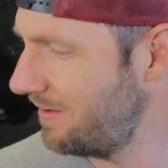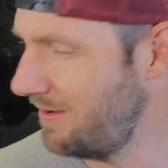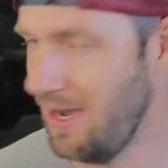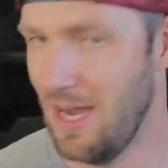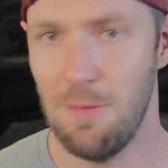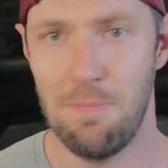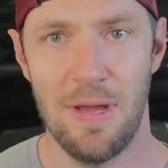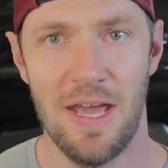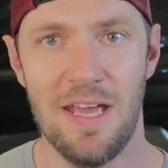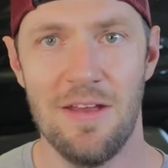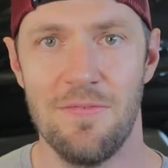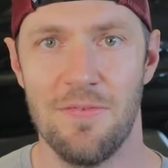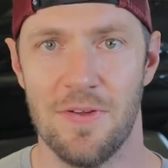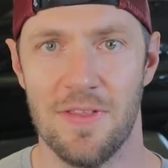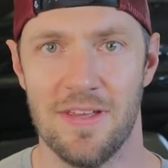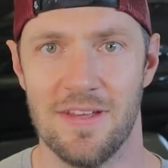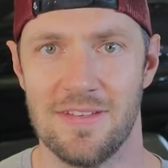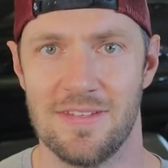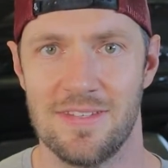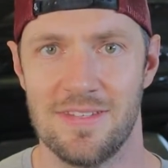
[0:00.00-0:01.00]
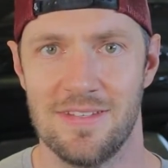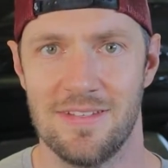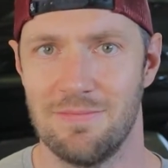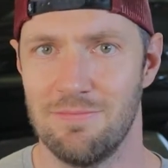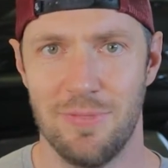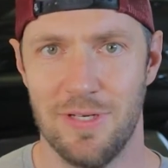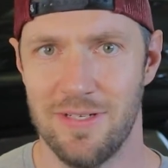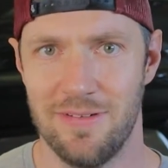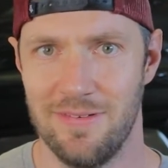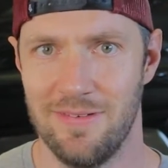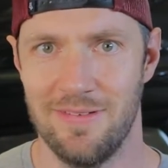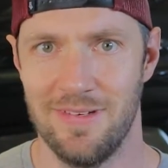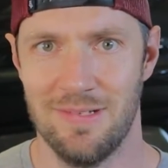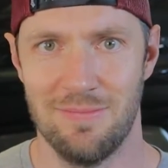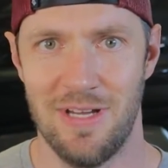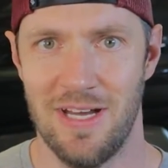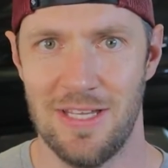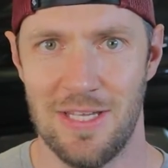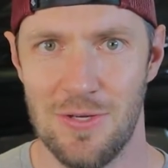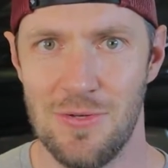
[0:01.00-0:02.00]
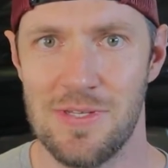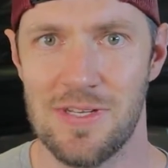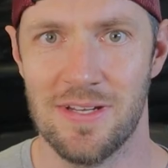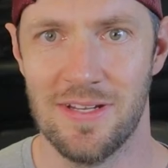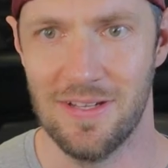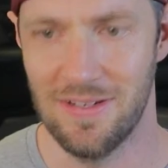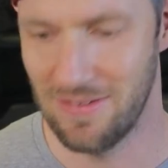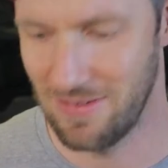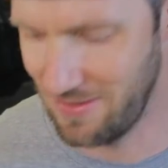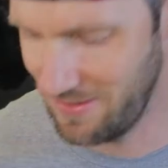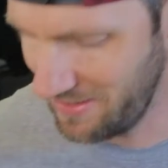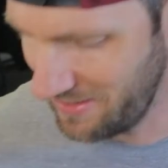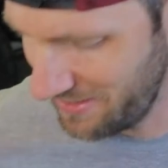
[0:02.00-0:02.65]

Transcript: I paid for this, but I'm not using it.